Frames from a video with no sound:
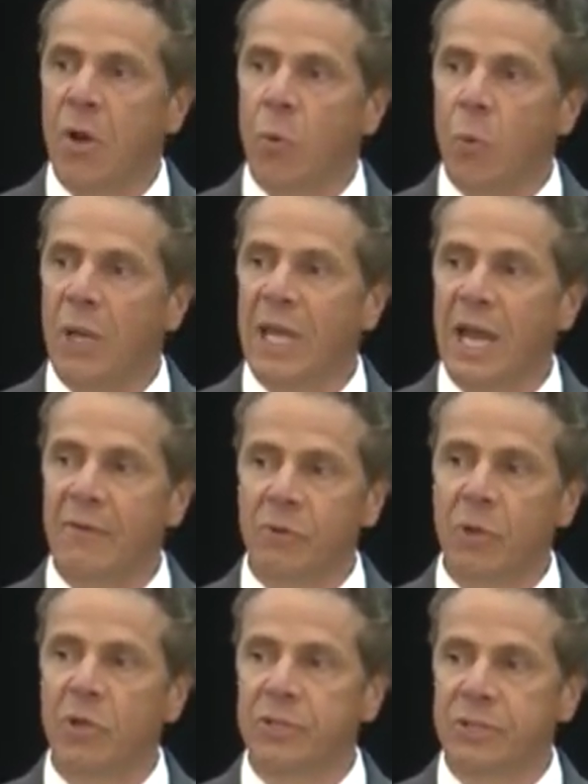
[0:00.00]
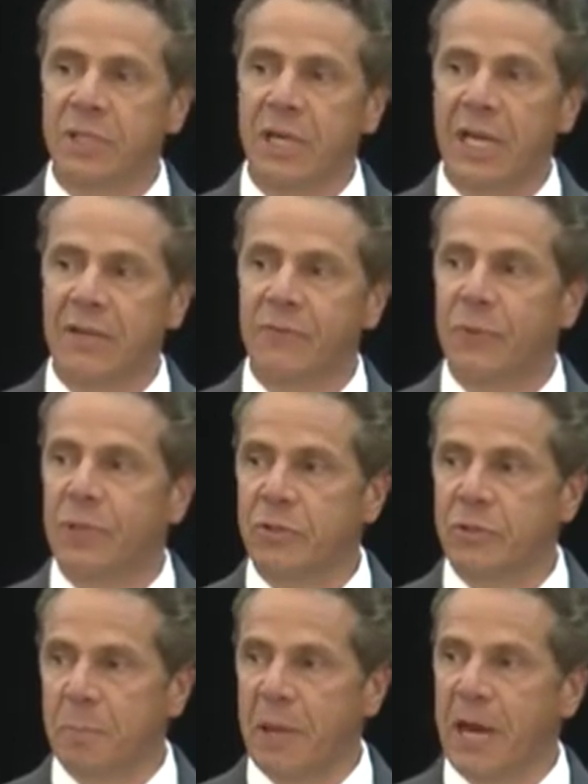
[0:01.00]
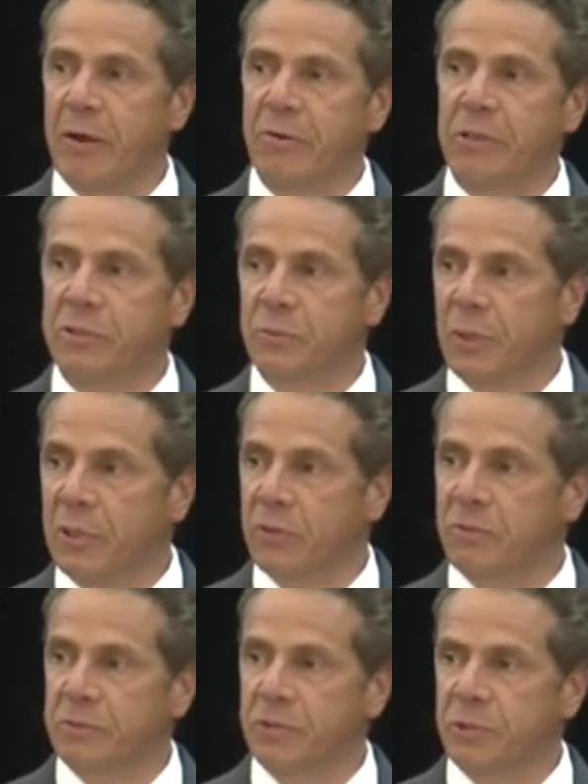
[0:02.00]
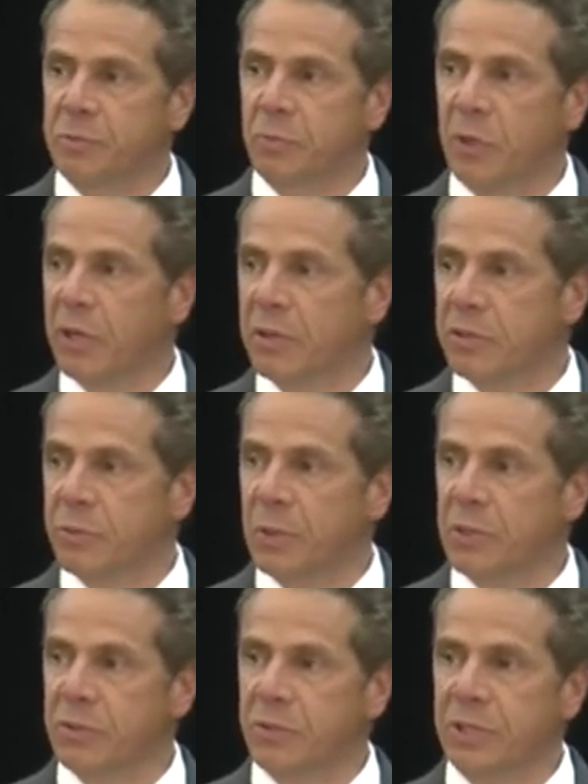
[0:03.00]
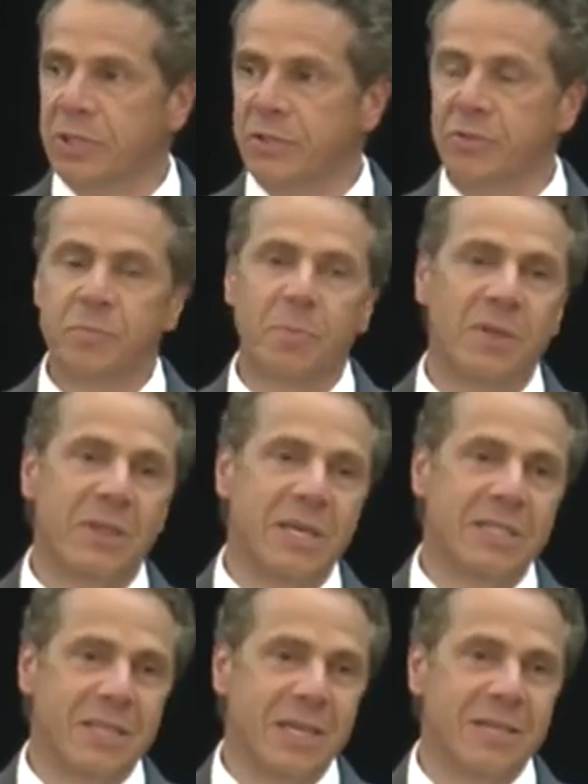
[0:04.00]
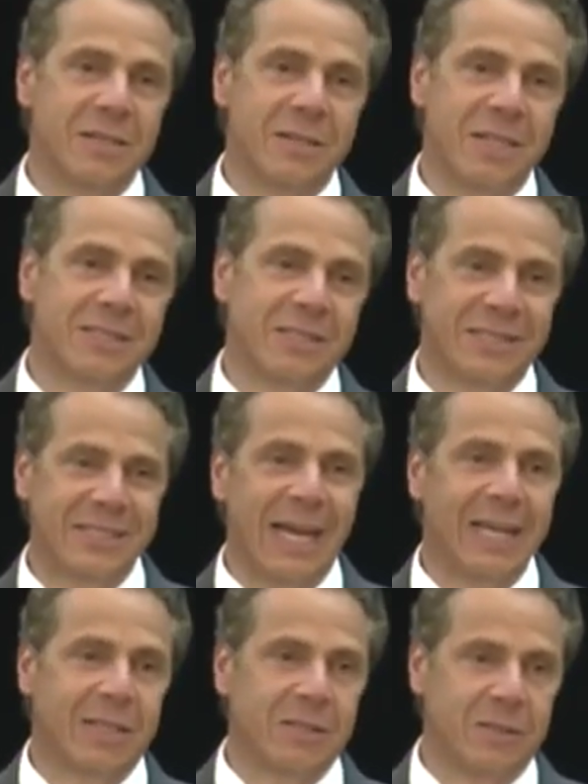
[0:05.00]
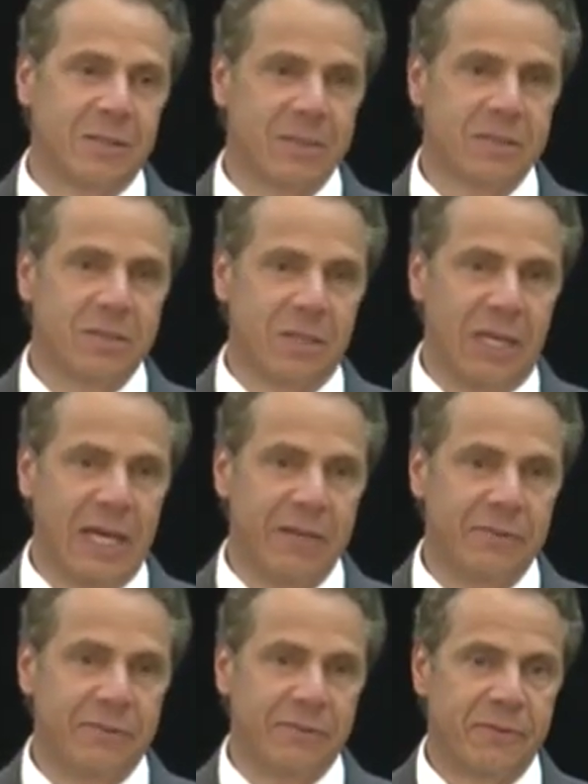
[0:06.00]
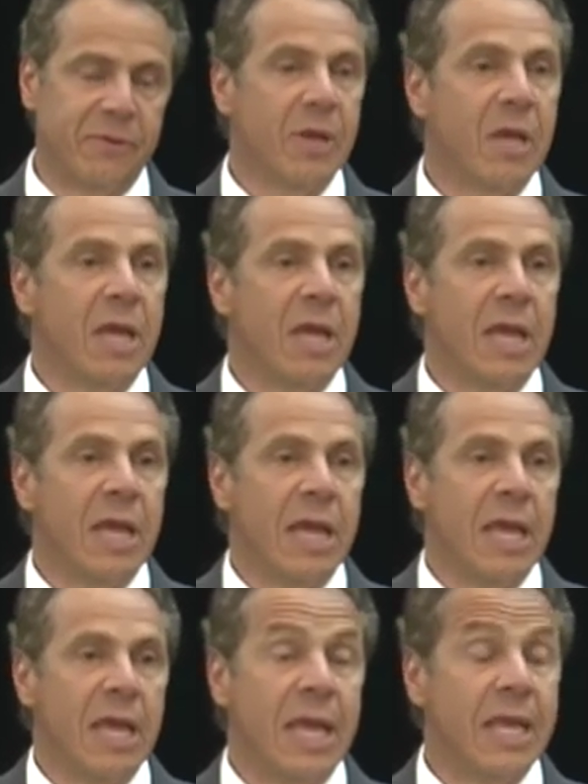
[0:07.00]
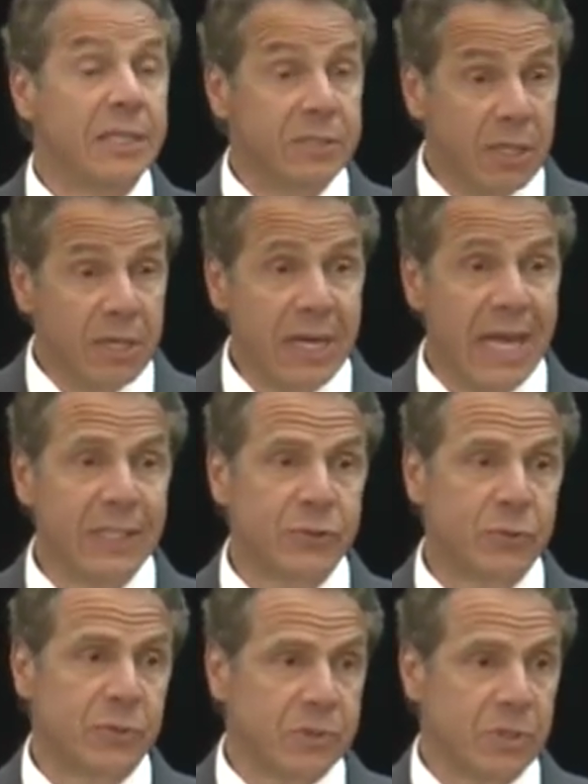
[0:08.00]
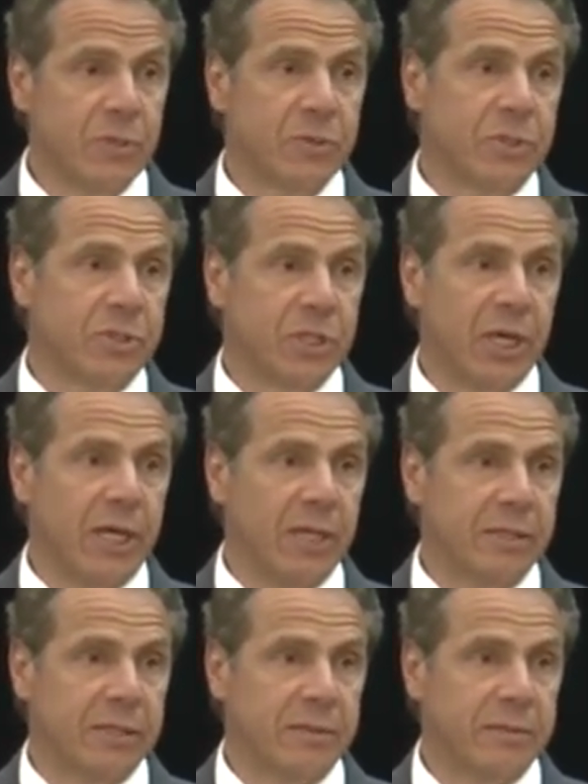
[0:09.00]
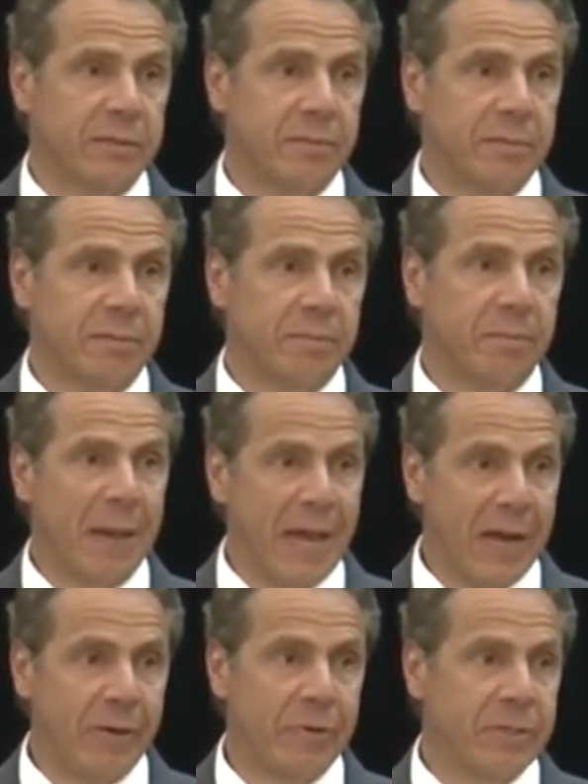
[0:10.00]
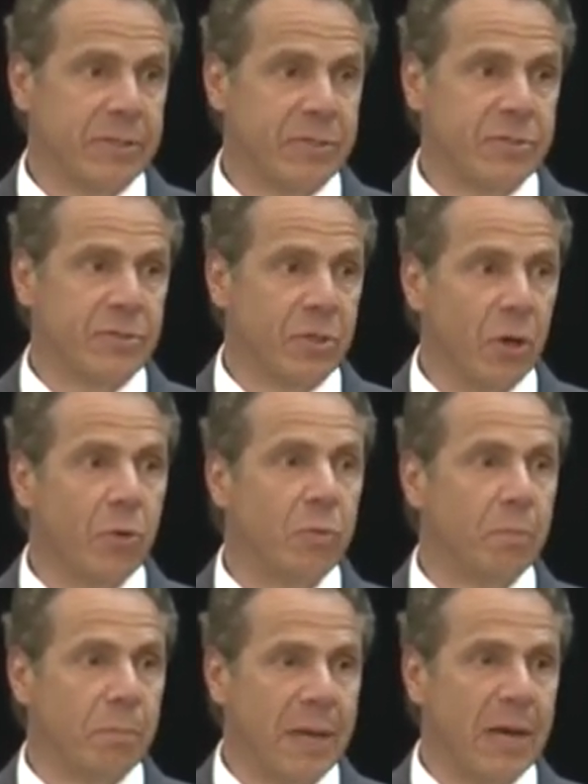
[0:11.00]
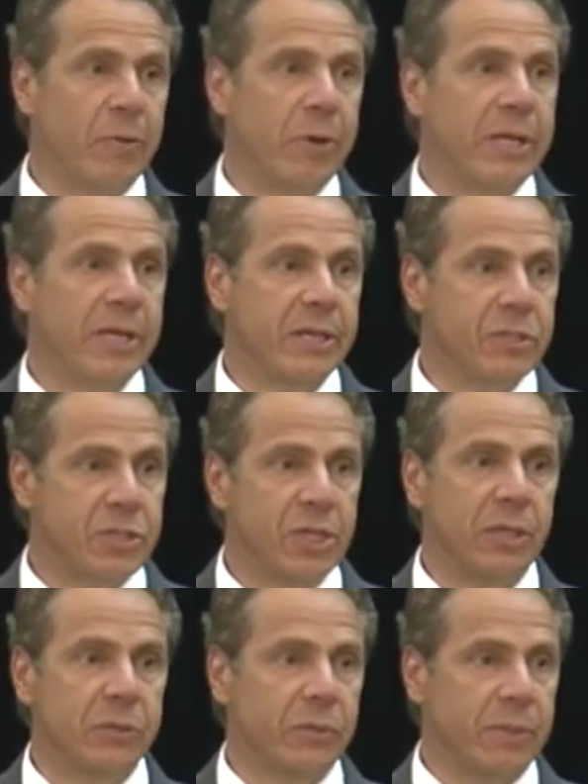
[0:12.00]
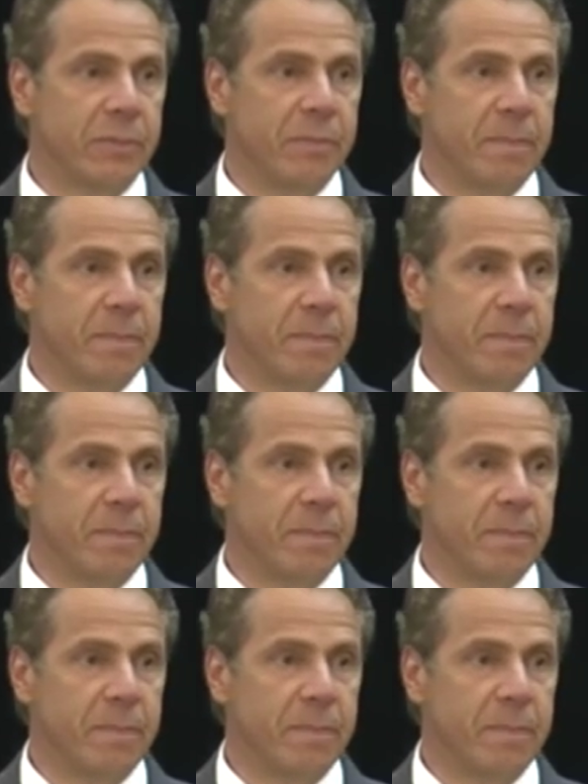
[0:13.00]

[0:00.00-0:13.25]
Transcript: We have loss in life. We lose parents, we lose brothers, we lose sisters, but there's a cycle to life. It is unnatural to lose a child. Parents don't bury children.